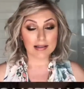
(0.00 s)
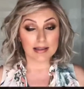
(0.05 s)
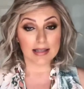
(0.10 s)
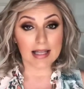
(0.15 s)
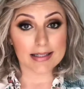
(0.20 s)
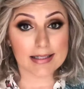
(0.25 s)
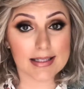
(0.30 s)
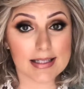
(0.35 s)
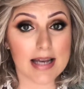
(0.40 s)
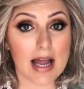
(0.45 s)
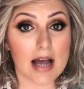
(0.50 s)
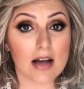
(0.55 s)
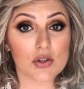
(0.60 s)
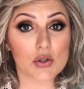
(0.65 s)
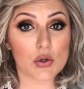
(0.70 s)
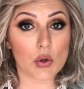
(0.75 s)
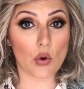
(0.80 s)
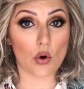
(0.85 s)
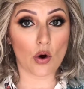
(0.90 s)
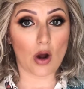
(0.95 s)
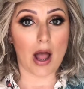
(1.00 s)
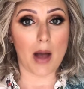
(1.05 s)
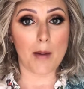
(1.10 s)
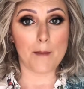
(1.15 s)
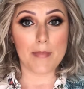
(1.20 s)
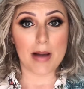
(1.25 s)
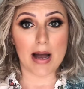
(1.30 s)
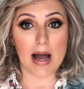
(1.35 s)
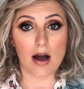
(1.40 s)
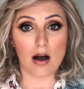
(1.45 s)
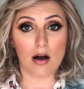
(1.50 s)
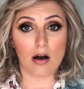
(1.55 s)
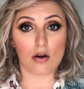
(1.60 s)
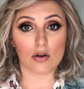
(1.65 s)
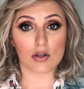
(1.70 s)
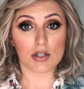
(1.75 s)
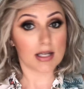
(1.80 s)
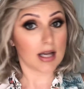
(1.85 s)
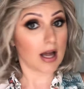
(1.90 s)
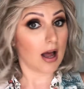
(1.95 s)
let's now talk
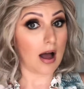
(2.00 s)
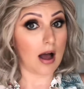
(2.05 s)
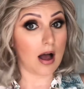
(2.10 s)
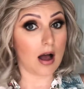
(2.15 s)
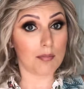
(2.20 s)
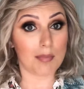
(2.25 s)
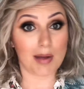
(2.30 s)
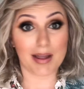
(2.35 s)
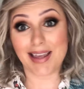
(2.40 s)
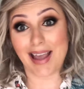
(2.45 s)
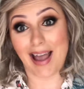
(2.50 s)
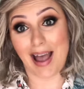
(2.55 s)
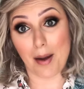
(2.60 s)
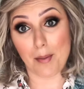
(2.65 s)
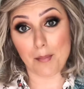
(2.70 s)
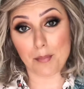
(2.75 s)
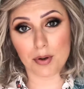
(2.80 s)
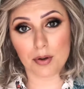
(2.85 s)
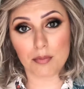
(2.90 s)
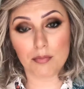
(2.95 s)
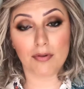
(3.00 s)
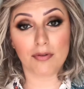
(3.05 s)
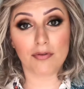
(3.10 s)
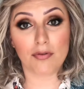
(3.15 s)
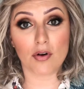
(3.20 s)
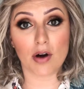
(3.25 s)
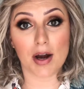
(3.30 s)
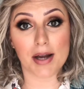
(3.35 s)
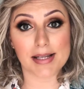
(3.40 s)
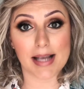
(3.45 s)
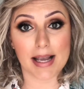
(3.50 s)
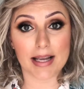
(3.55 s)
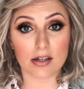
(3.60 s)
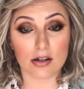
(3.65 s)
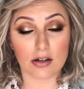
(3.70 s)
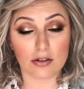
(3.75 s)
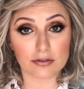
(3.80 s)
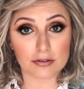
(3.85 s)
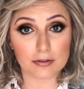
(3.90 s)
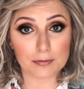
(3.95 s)
about cap before I take it
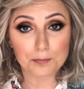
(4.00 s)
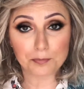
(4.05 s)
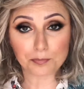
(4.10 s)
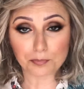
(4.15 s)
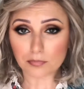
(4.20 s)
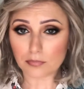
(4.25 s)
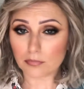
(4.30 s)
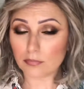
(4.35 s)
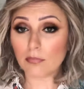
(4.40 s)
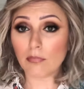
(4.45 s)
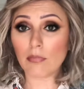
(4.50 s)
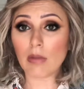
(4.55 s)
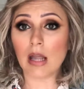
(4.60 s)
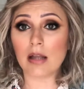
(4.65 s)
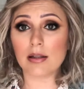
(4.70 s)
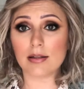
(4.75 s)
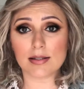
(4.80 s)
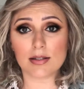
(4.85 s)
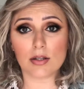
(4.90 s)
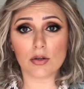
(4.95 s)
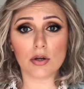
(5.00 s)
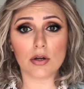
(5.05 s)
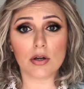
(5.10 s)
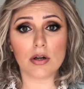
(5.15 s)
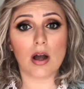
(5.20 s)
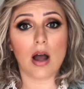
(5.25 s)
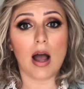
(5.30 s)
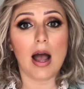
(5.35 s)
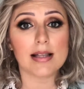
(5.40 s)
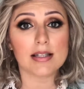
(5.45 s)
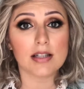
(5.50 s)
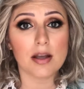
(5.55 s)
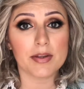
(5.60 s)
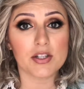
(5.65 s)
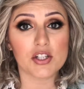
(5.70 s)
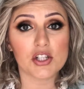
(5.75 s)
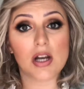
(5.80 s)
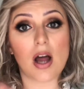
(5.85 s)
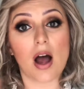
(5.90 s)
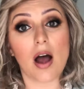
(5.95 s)
off. So as I
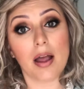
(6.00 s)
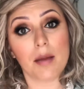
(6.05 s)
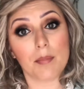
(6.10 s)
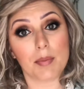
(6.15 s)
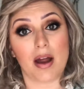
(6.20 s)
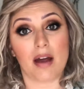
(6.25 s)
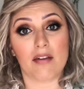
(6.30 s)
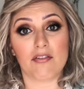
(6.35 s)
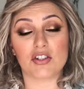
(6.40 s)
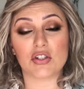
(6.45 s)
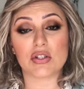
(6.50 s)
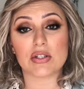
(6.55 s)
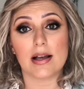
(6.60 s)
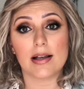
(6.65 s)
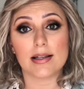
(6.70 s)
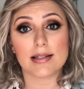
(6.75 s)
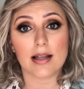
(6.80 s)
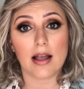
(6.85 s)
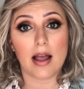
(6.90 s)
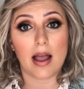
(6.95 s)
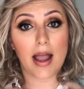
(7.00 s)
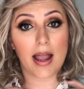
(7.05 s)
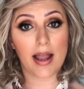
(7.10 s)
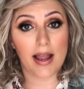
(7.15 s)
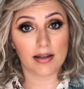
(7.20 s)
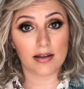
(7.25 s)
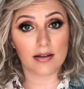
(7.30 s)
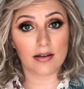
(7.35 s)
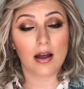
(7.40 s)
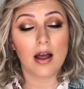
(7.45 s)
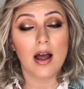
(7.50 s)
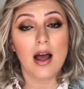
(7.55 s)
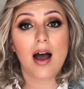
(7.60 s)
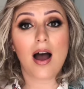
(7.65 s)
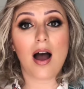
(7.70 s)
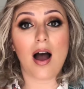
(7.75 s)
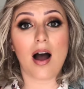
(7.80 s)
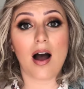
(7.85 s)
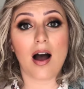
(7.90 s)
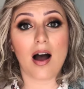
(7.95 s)
mentioned, I am an average size head.
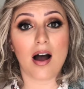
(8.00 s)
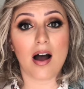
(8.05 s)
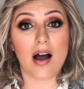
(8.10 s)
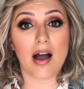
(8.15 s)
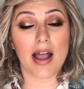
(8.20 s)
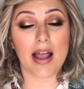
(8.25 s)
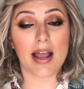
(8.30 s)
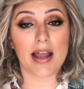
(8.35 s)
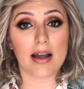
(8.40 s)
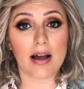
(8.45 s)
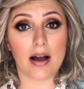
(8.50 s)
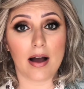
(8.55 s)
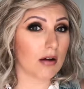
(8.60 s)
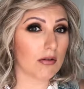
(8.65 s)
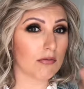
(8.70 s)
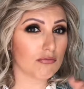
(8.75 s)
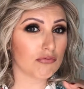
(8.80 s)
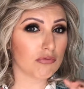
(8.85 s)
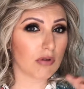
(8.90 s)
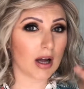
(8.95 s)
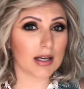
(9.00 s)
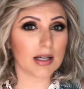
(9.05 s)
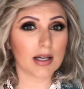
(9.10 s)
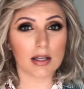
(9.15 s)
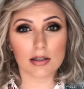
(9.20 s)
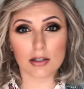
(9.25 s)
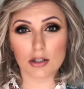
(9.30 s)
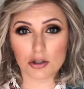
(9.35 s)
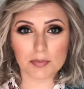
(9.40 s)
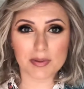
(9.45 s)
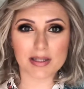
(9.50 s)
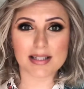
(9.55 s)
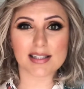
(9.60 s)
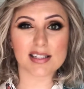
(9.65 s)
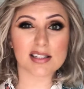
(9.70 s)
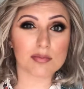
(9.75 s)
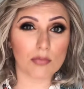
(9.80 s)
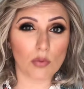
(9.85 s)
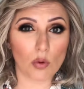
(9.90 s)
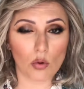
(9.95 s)
I run a little bit
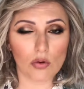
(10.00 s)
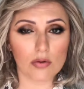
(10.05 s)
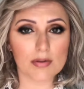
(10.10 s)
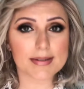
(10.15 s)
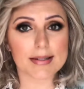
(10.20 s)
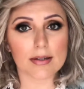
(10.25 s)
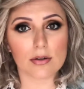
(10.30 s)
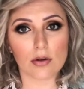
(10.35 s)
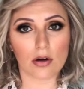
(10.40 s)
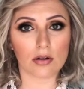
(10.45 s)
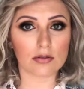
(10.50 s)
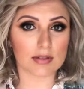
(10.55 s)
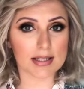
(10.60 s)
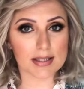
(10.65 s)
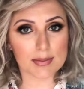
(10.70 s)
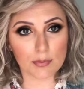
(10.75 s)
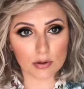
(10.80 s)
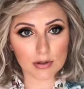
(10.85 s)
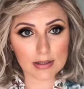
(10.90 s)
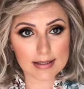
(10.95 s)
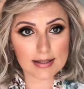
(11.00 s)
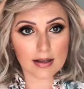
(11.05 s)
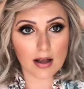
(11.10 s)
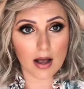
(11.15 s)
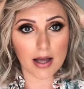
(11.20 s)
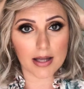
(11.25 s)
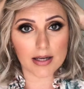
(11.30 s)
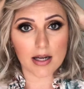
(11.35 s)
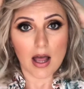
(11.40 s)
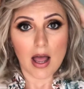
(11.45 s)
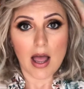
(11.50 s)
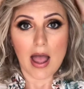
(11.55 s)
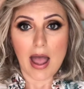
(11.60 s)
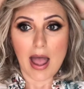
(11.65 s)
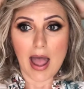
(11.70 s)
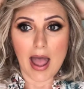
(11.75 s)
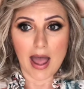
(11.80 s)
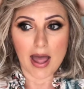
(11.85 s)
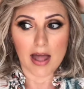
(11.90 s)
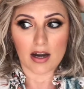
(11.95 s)
small, so on the smaller side,
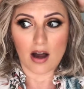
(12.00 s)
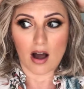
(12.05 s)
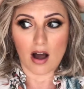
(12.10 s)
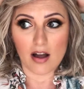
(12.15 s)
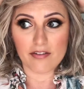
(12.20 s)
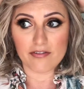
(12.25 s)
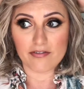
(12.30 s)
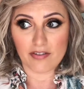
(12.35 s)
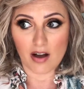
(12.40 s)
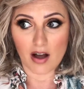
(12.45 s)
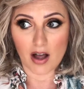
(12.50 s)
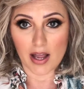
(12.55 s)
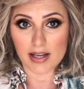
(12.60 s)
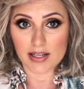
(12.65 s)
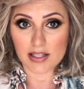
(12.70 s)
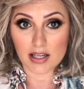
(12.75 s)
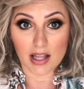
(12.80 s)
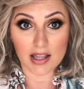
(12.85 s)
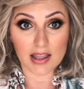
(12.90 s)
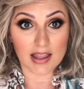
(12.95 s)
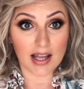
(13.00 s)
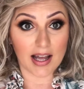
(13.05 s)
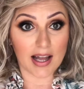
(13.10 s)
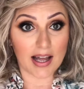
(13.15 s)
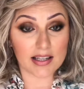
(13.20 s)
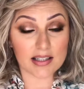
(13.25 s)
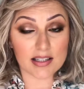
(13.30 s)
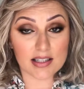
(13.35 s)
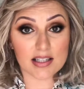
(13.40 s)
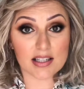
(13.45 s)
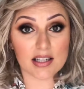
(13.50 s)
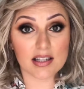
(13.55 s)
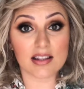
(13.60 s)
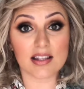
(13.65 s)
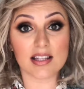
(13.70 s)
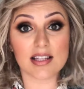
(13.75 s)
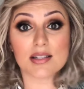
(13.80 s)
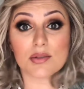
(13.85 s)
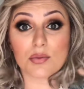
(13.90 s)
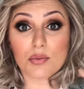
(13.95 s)
and I find that
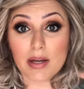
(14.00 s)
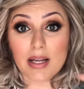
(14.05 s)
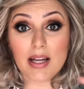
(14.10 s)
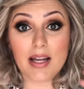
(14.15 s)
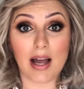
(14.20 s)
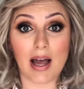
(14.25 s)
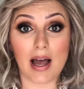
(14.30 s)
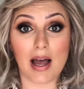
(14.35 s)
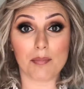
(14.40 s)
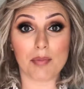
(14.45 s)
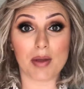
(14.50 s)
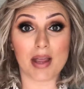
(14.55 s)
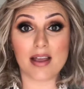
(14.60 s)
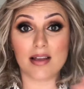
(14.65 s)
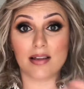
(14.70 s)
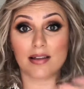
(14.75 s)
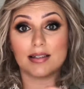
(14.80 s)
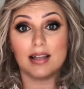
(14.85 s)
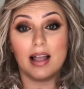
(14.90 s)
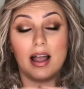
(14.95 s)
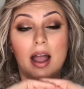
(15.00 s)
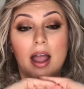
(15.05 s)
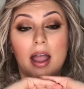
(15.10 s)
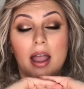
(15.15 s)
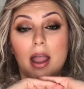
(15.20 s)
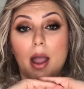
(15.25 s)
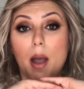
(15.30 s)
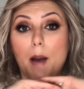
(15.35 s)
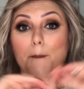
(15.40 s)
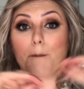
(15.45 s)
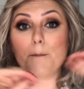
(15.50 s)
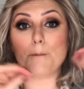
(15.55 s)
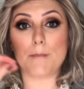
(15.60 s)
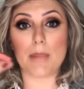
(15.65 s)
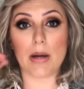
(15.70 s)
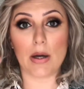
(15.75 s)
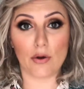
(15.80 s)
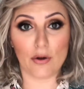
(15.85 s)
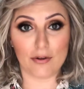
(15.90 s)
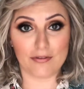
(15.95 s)
this wig cap is a
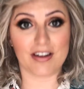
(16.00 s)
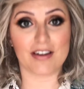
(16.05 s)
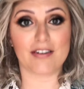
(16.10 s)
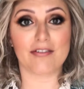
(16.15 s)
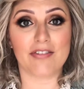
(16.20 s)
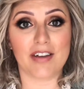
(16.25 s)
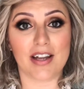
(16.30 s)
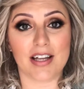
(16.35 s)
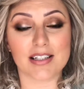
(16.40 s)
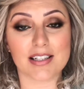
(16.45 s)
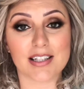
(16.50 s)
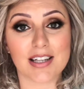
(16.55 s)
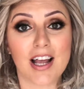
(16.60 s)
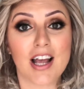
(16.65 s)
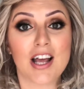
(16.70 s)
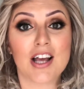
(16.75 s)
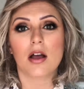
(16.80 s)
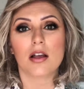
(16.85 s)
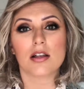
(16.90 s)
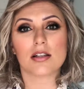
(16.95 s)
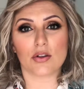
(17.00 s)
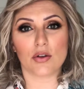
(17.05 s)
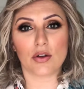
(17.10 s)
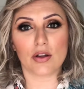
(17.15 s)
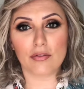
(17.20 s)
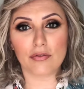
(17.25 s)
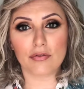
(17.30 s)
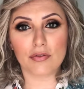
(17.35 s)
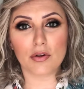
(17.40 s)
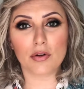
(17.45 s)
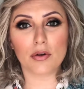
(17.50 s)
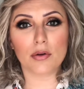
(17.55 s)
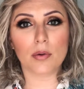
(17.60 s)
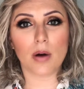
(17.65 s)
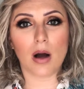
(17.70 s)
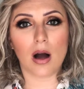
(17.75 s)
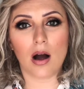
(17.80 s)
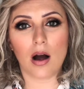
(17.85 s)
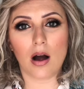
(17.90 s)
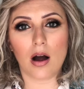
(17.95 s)
perfect fit. So if you
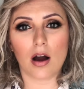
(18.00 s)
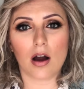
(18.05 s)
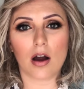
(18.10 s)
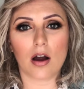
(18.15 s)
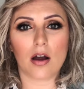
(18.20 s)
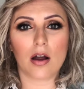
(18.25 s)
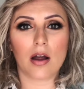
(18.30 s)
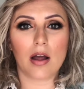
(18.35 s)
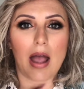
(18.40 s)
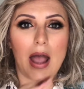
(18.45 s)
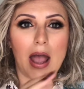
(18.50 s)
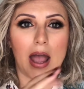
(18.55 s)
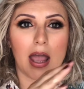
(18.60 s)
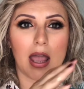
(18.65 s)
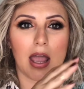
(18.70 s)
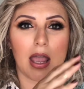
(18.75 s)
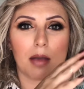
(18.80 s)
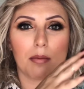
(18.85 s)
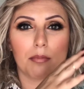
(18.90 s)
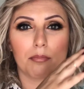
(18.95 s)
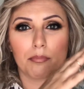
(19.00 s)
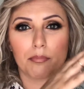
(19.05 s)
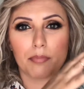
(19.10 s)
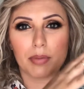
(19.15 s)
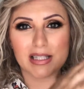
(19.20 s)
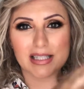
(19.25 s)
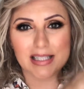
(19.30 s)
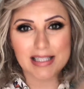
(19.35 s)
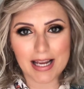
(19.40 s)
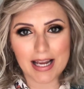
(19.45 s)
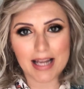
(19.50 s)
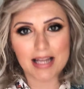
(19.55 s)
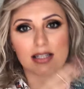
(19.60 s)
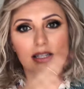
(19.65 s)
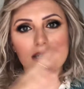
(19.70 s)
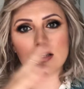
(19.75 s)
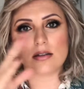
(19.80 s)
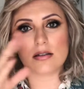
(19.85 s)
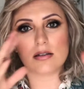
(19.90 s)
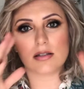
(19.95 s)
are a
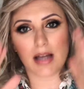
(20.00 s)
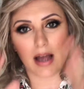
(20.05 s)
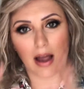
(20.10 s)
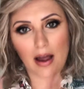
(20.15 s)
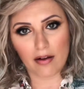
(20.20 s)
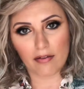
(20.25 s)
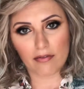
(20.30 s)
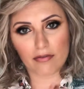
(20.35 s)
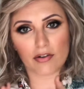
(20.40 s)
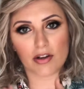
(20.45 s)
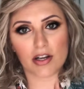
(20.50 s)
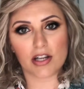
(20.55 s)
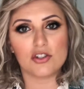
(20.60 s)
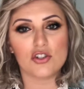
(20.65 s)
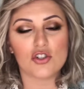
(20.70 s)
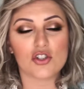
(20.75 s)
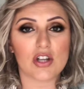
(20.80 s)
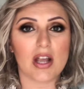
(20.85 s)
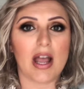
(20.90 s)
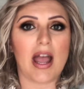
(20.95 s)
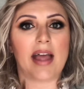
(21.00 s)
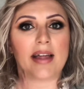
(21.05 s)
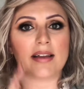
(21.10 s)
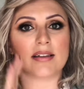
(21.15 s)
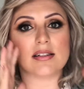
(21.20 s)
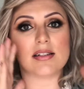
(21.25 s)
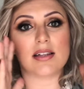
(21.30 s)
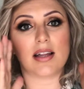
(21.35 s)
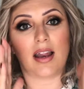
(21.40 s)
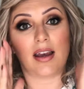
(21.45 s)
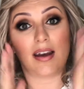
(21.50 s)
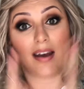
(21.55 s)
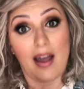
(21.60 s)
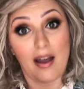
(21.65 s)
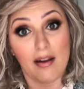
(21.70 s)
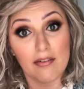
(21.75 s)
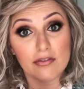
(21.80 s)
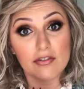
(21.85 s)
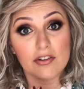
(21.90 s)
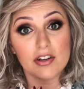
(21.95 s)
petite to average and an
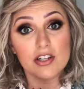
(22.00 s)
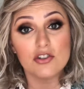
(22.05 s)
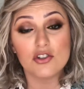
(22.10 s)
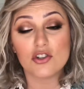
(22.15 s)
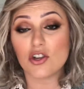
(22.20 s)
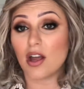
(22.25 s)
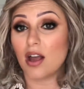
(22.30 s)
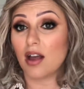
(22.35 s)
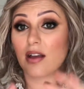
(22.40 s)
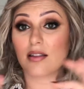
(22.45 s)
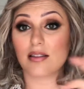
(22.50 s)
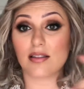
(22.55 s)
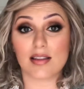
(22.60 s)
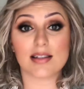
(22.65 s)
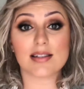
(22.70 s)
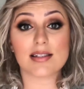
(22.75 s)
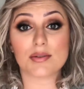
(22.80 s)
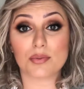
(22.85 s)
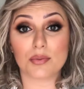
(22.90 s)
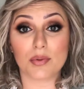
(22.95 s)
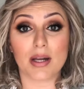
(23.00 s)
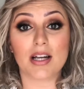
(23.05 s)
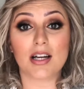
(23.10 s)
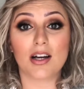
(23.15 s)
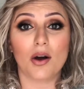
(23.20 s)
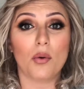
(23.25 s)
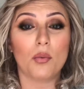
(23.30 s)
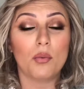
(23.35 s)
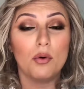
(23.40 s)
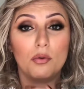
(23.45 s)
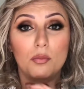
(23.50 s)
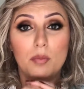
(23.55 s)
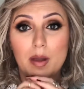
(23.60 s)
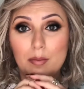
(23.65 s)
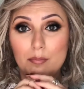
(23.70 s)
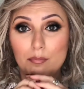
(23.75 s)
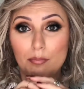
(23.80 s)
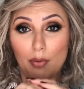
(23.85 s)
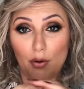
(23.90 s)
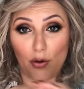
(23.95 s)
average, this wig will
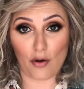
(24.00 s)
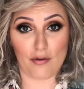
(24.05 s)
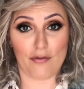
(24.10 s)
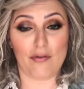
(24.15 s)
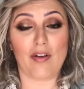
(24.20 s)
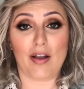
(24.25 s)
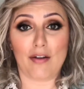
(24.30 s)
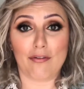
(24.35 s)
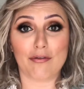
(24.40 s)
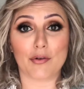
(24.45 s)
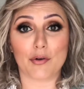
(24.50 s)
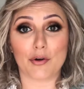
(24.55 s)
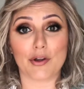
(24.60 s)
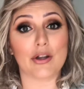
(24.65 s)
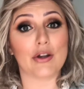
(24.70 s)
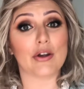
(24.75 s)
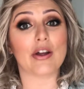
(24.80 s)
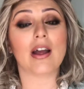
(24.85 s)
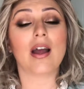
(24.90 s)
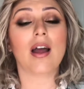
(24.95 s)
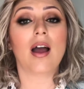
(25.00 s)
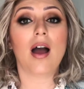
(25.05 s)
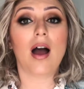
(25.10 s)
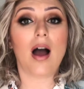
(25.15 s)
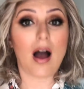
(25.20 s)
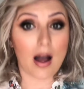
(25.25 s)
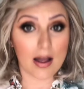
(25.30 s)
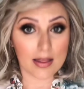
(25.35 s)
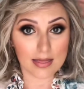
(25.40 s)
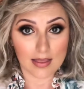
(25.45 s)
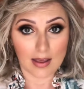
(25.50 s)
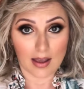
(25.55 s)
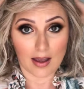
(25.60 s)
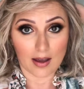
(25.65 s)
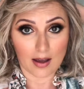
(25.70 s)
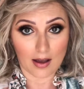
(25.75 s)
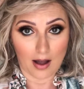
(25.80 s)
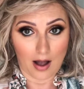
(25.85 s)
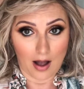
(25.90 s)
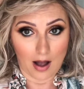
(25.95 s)
be perfect for you. I
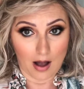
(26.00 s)
think